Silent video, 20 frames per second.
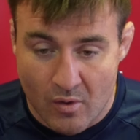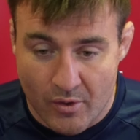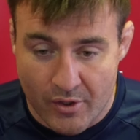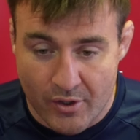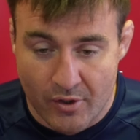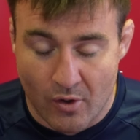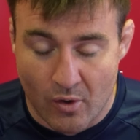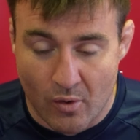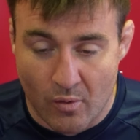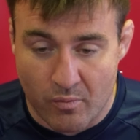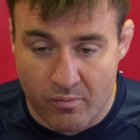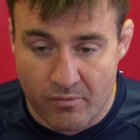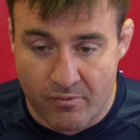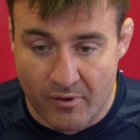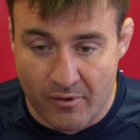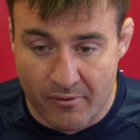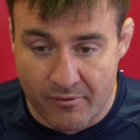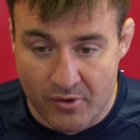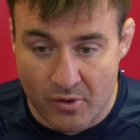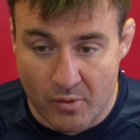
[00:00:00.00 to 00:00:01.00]
you know,
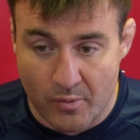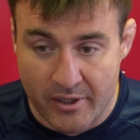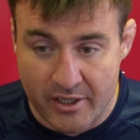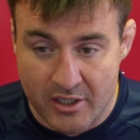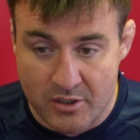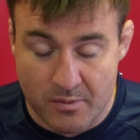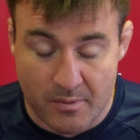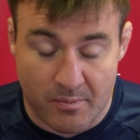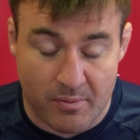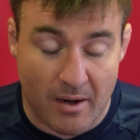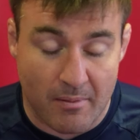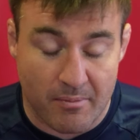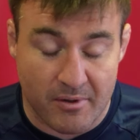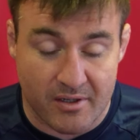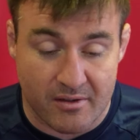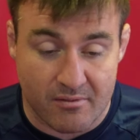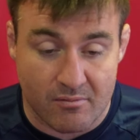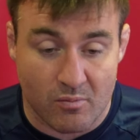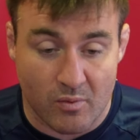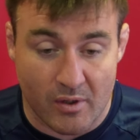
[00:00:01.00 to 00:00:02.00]
for a few weeks we
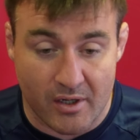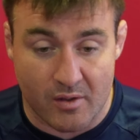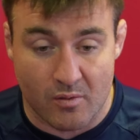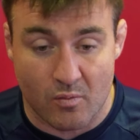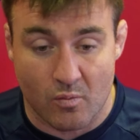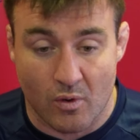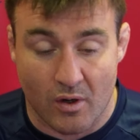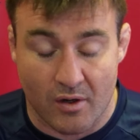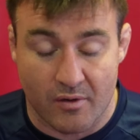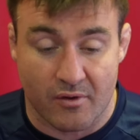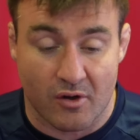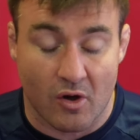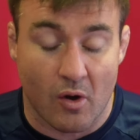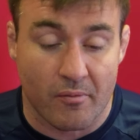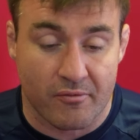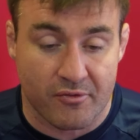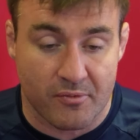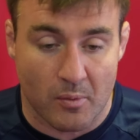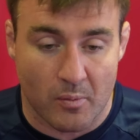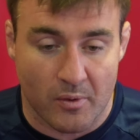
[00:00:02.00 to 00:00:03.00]
probably we weren't
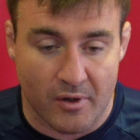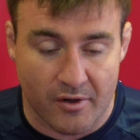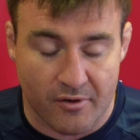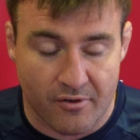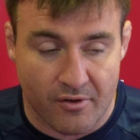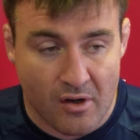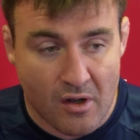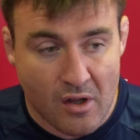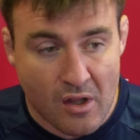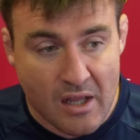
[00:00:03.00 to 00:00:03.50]
comfortable with it.